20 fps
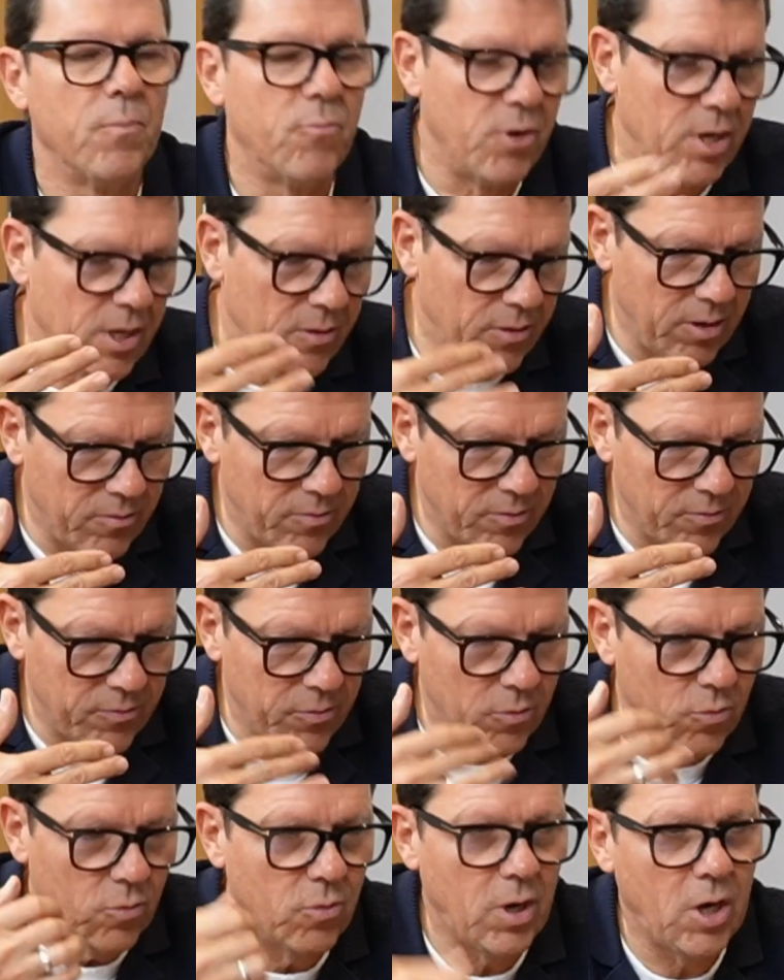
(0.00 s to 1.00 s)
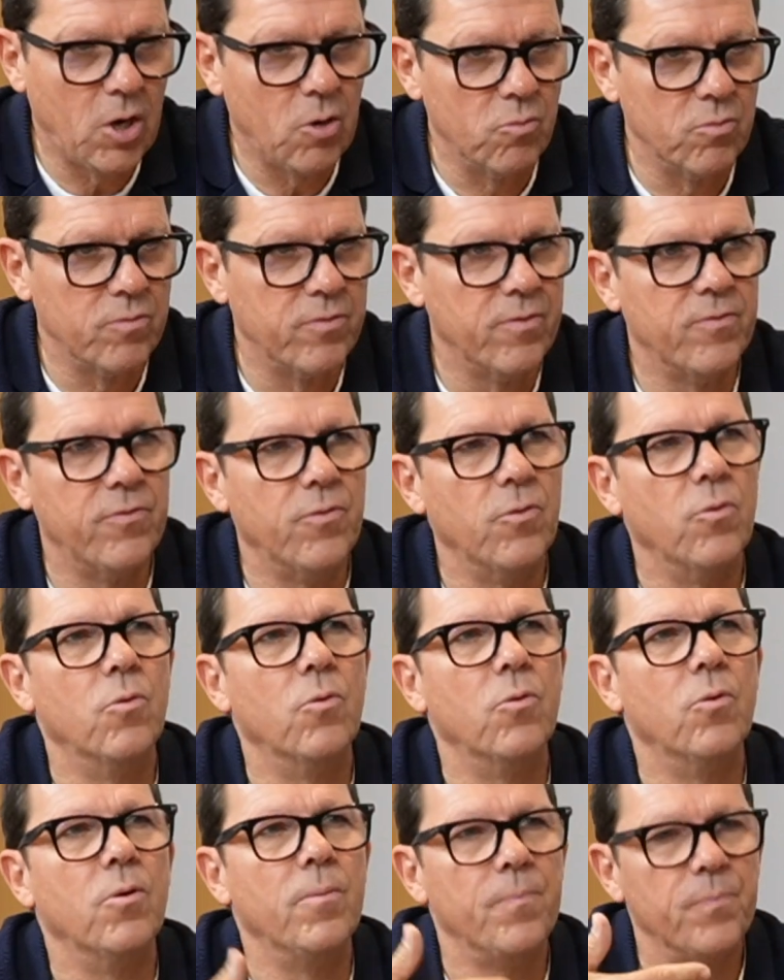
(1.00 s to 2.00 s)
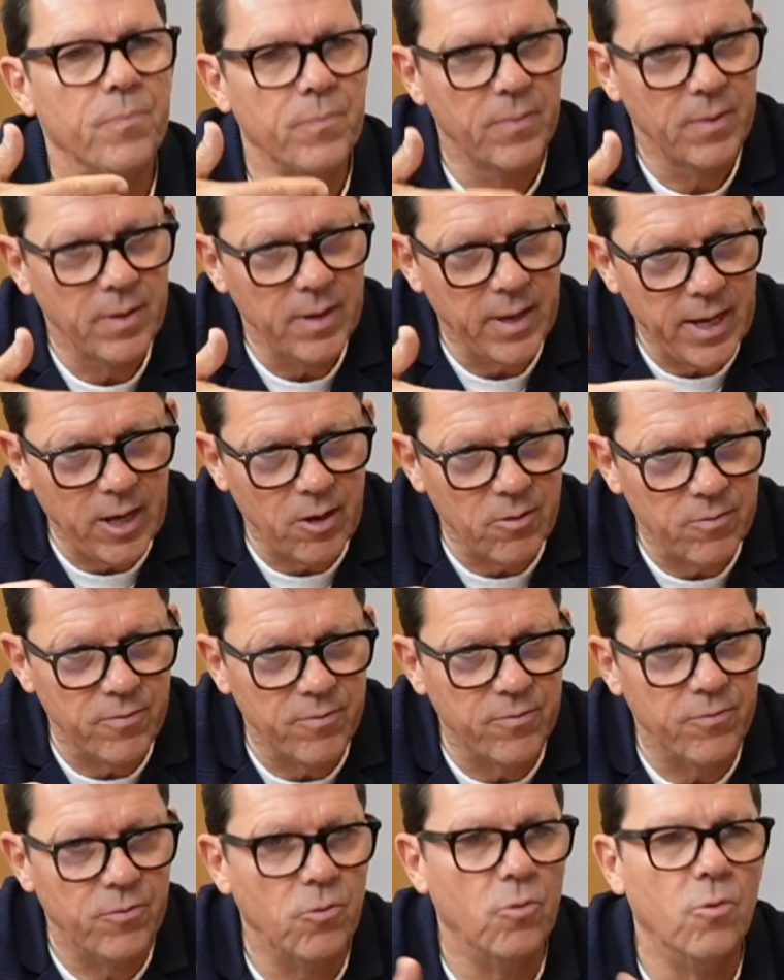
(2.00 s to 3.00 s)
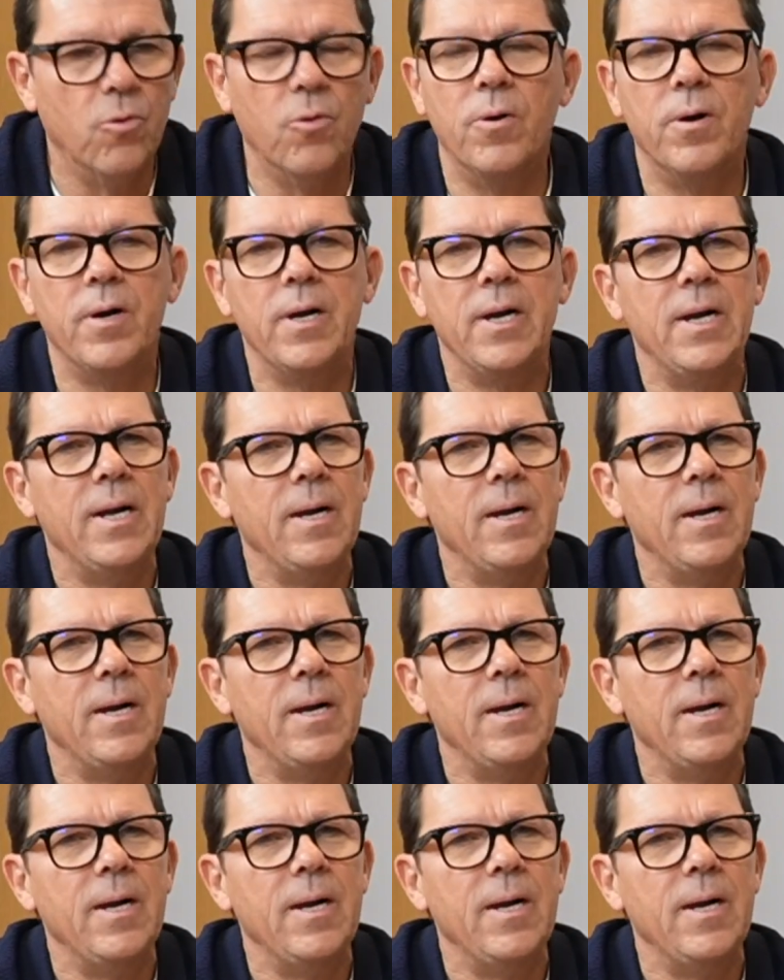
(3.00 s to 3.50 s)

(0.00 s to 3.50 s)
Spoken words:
Breathe in for 4, hold for 4, out for 4.